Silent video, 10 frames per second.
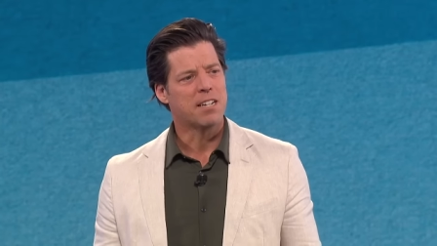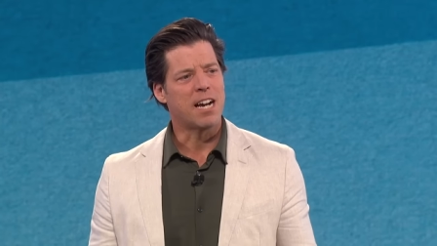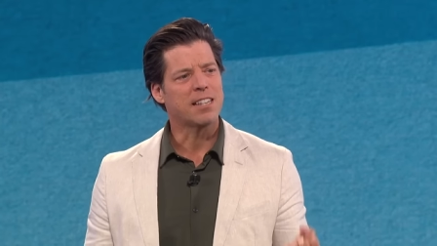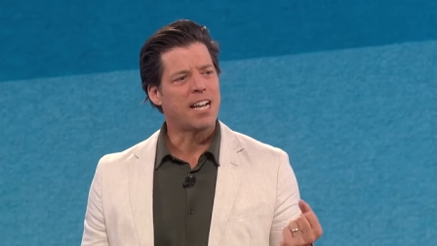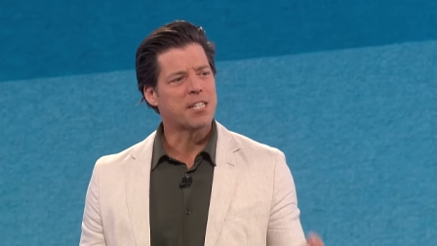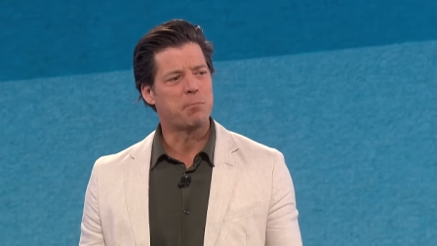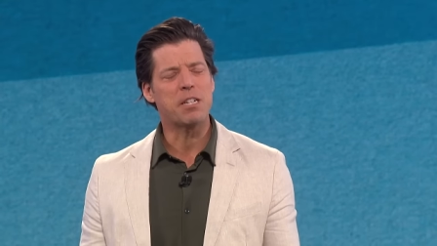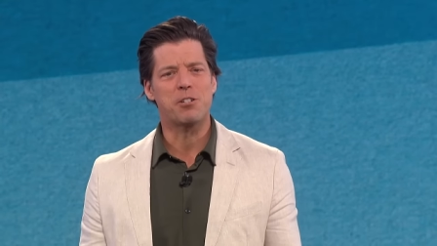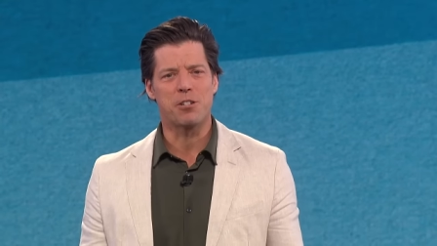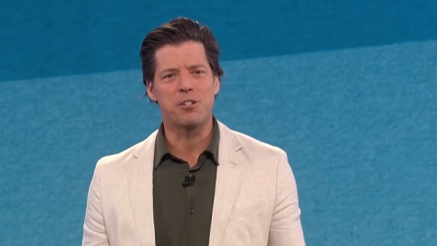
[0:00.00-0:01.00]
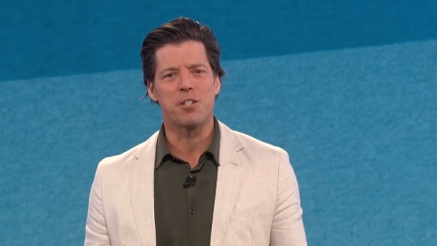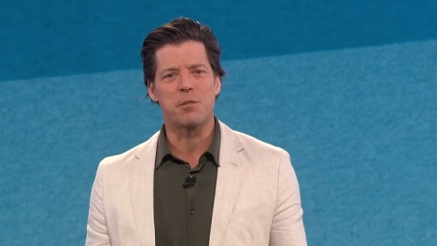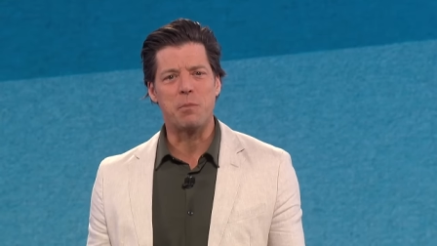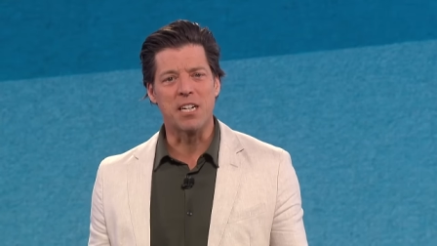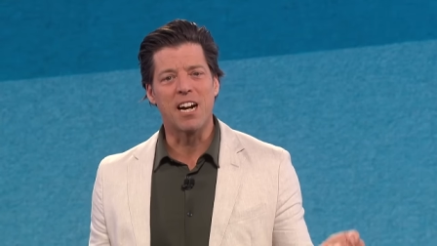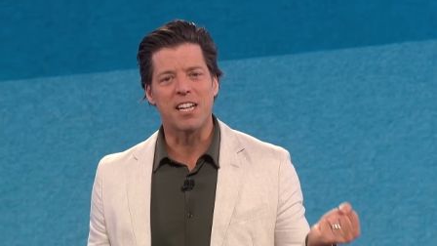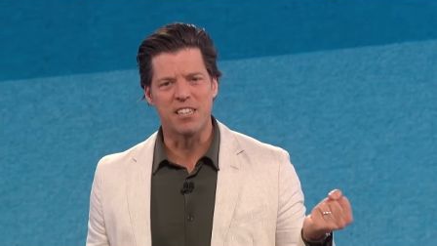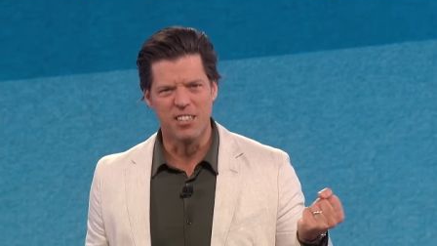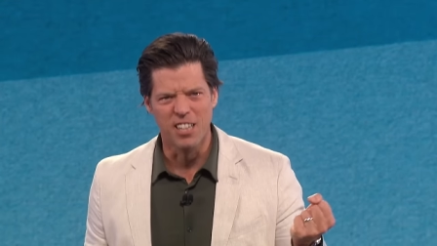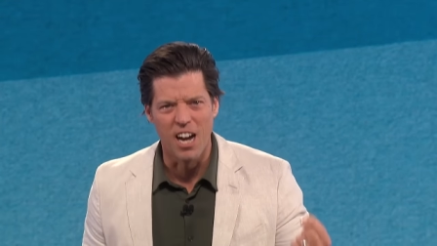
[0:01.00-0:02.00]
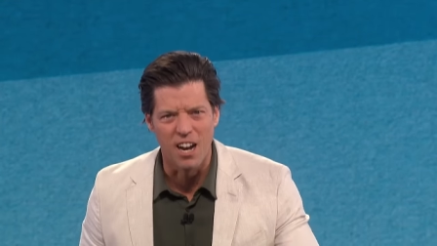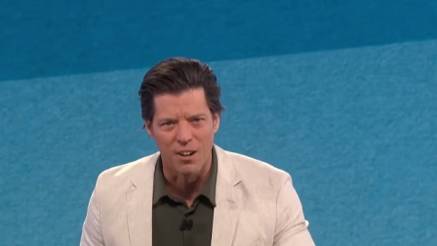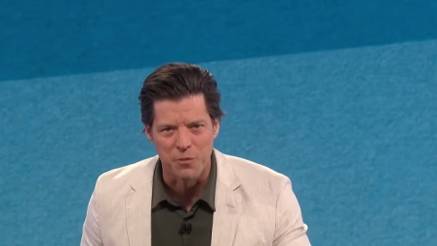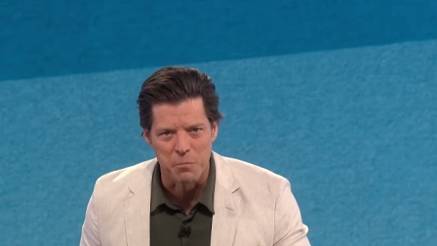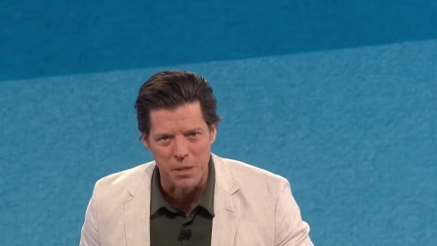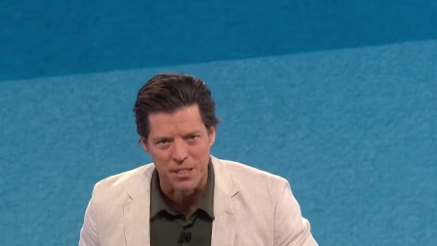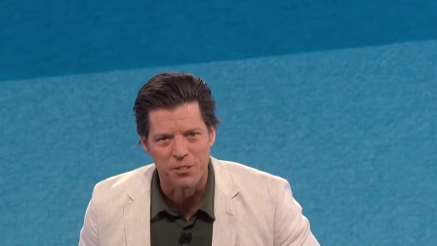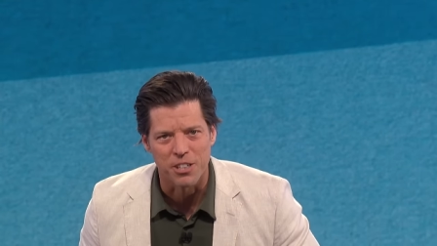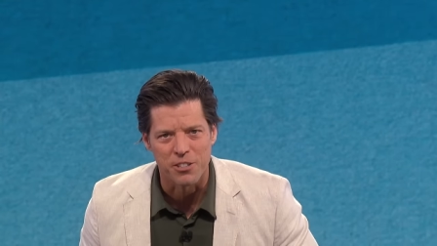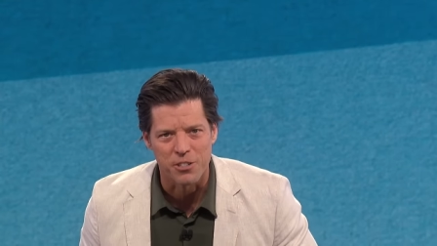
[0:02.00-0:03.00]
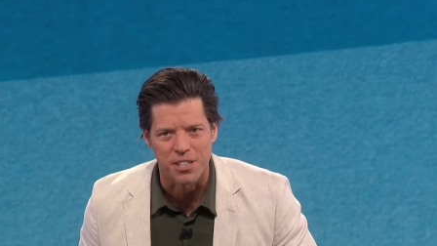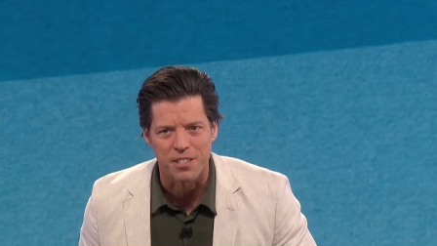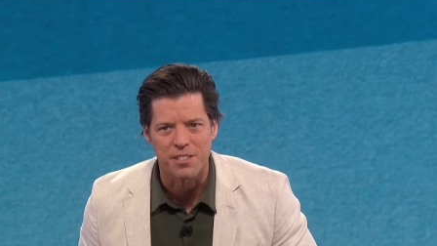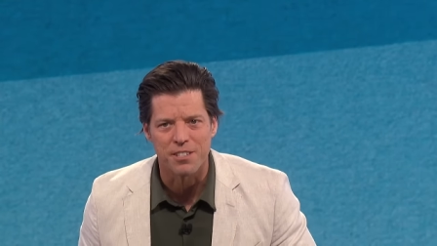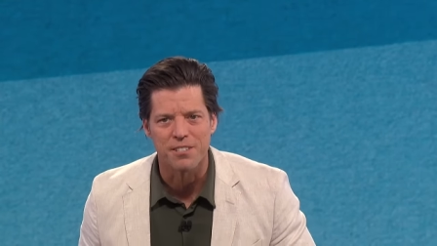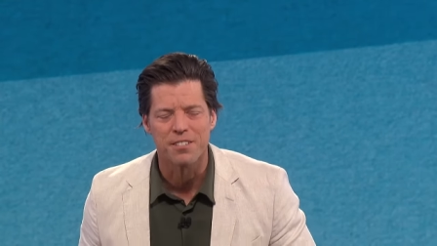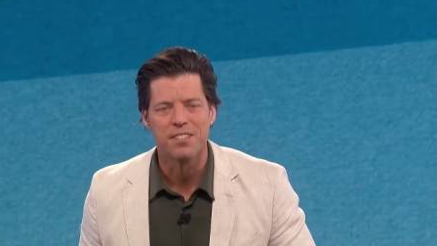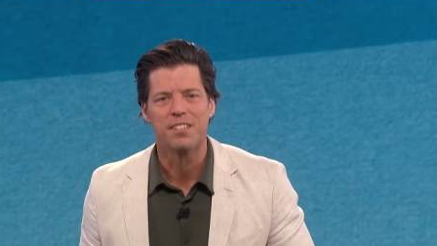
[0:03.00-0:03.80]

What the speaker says: God likes big churches, but God loves big Christians.